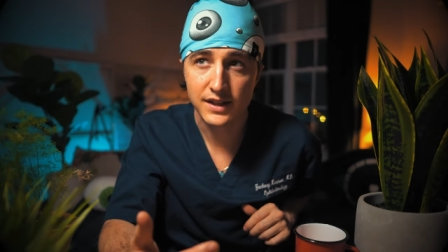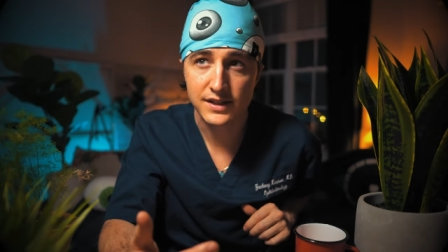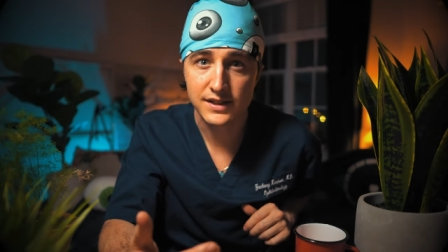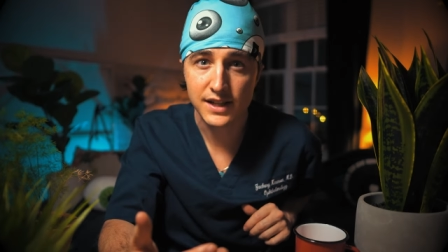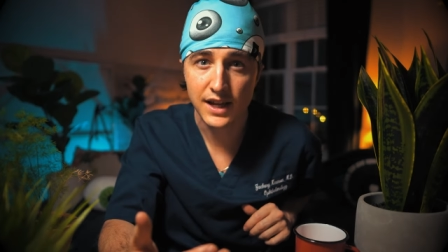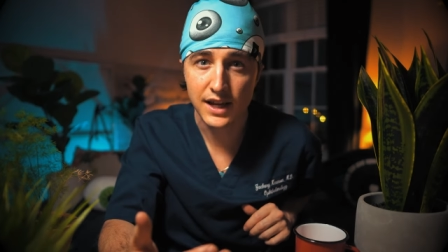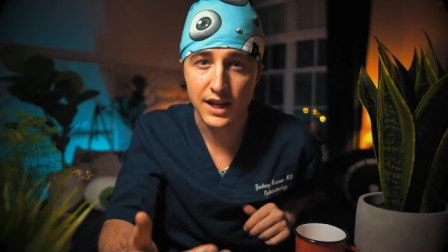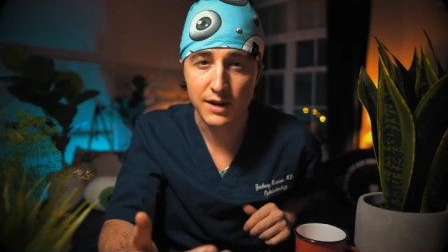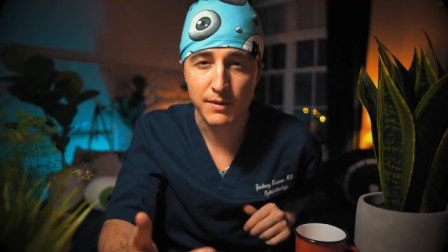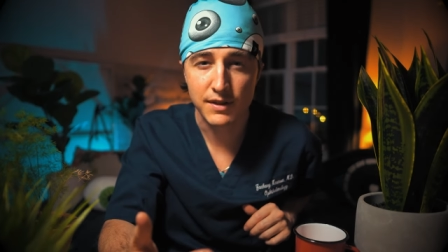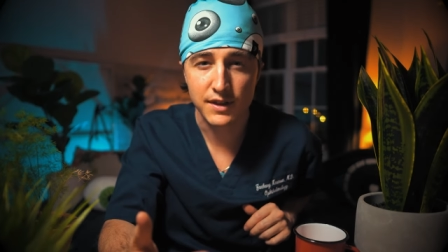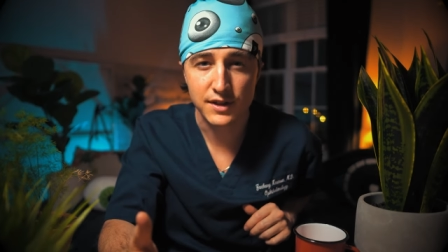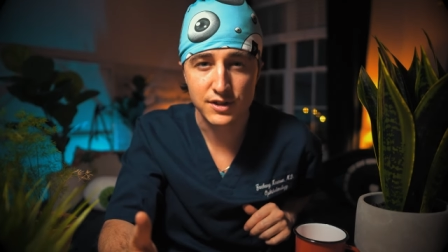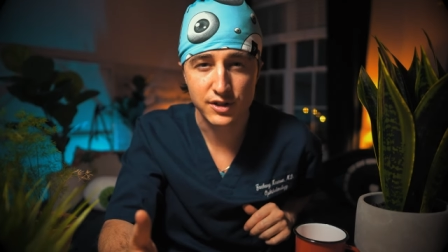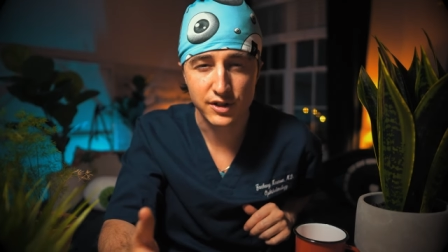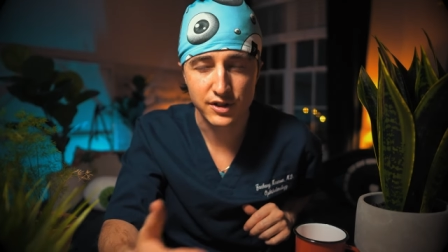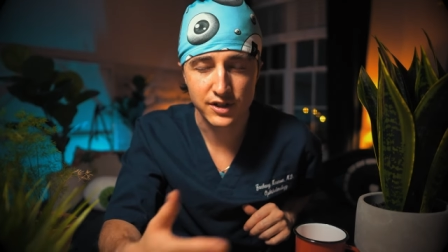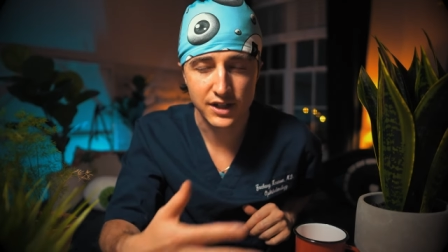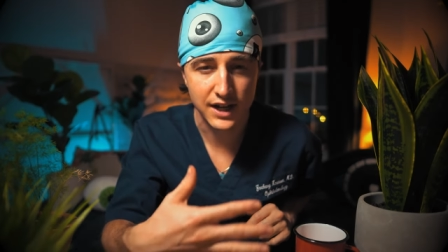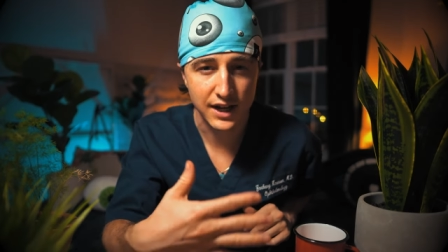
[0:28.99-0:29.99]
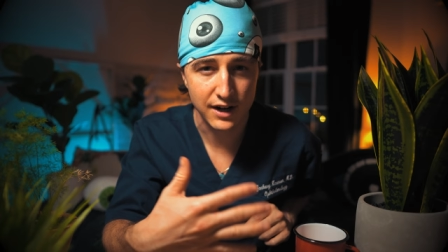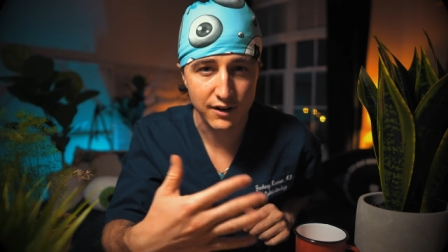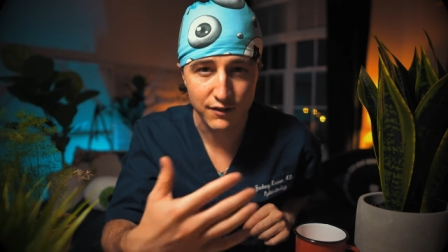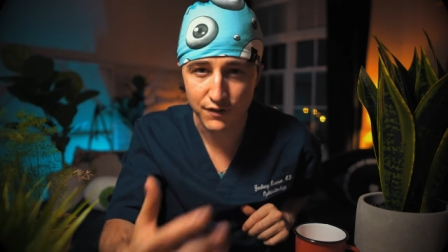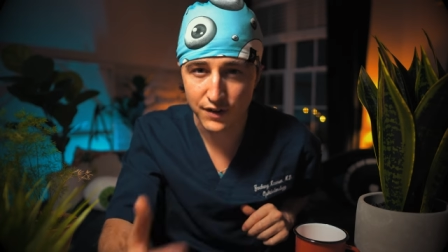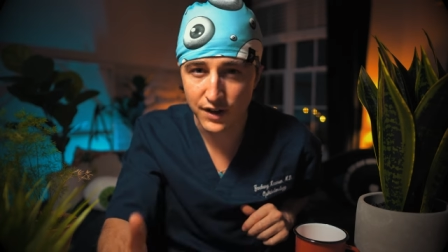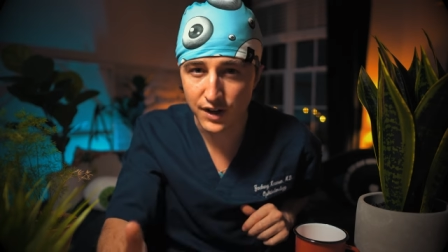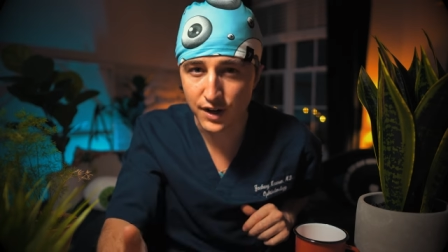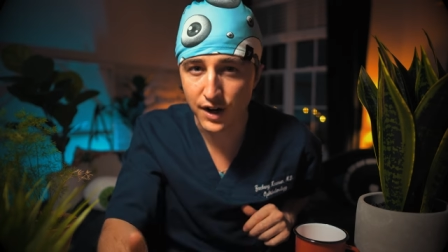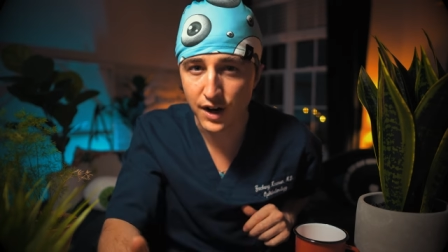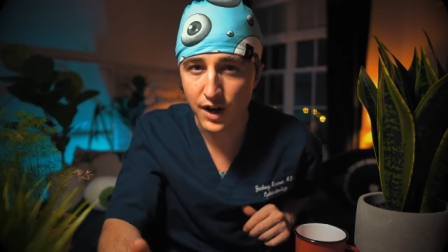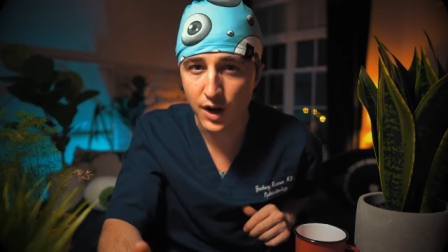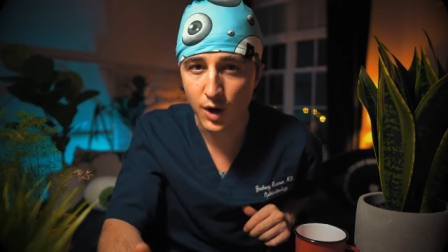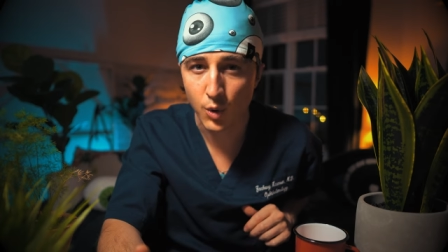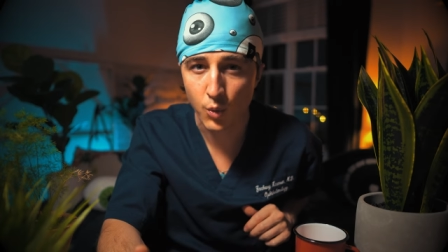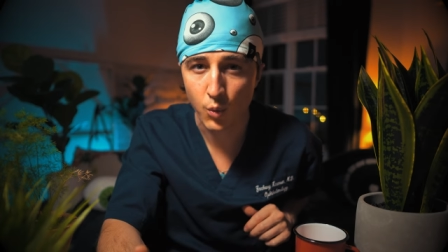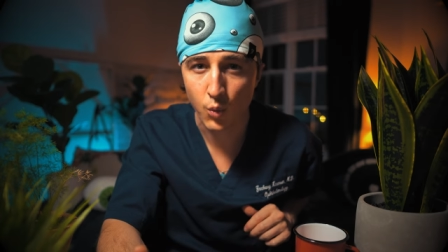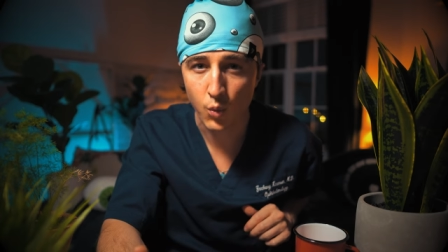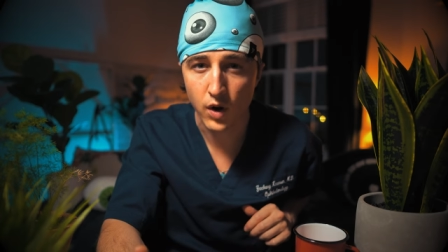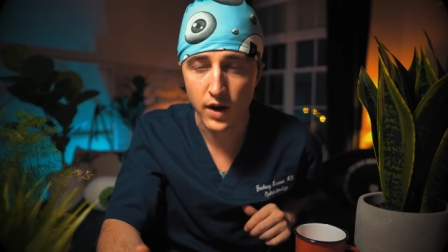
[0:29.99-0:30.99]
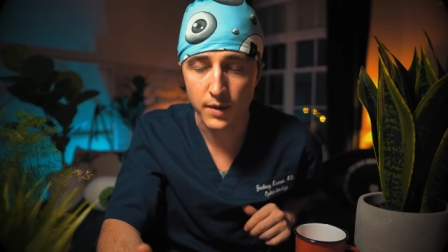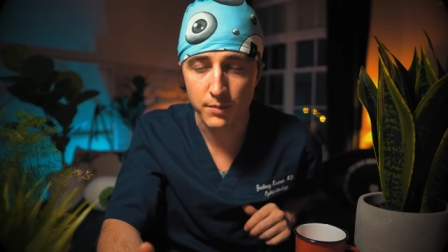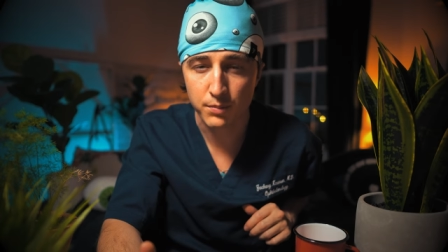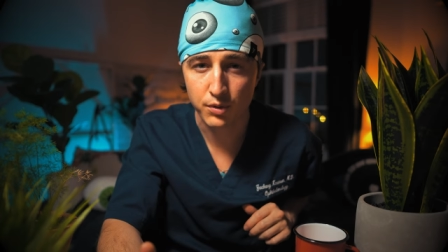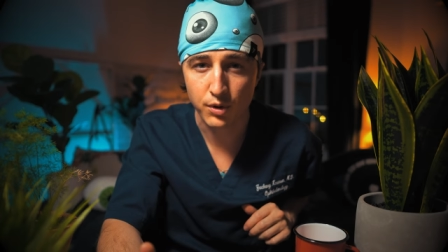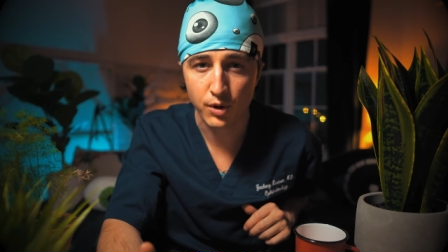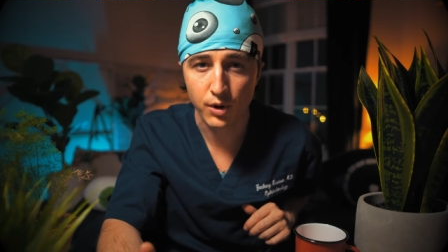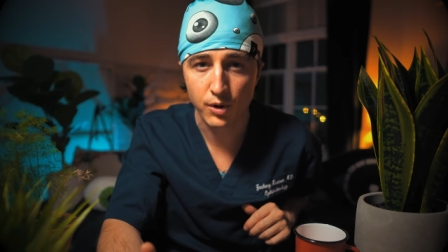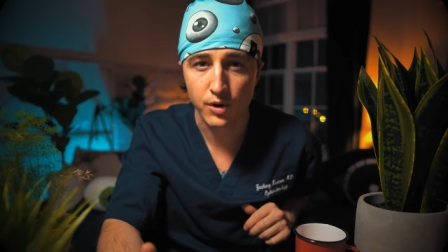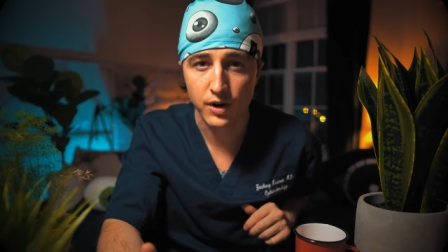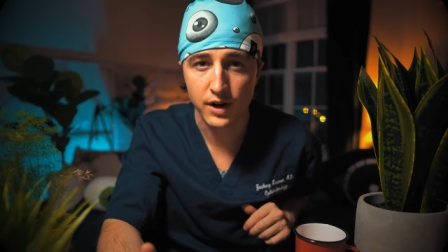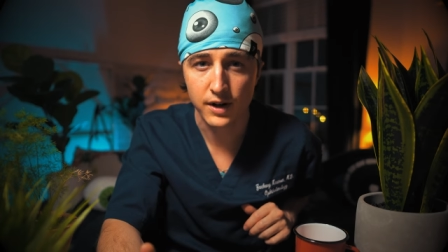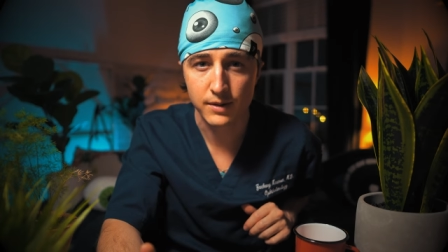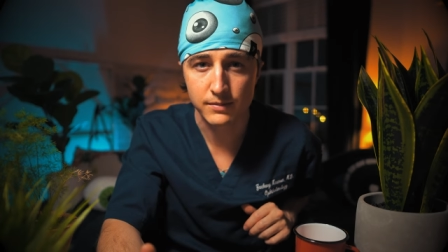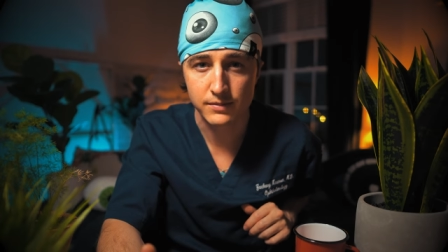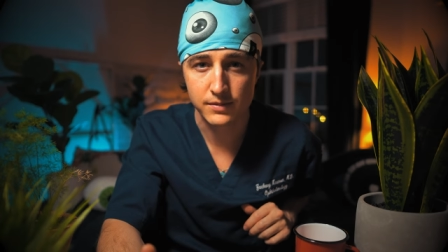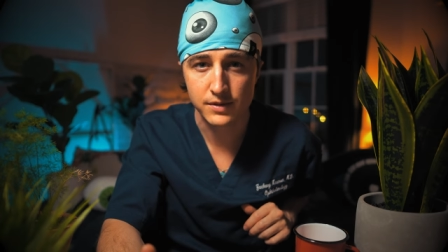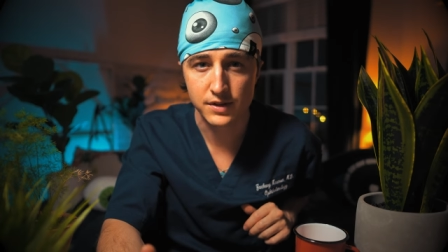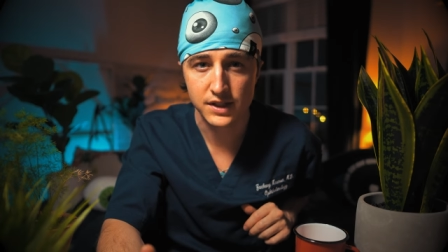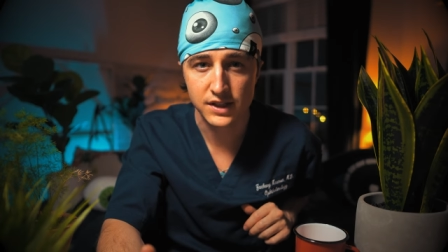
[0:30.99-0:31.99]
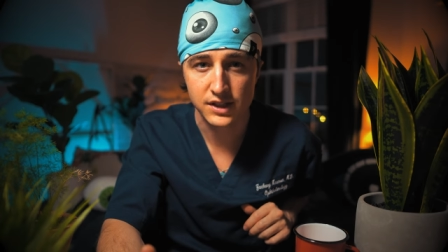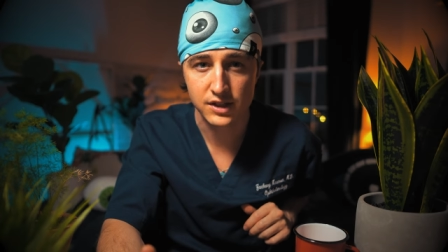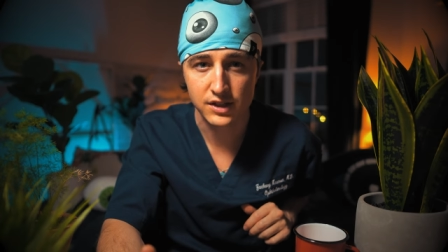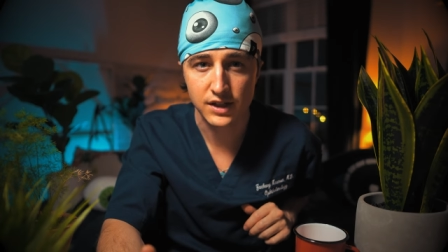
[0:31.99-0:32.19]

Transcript: It's taken me this long to kind of figure out what programs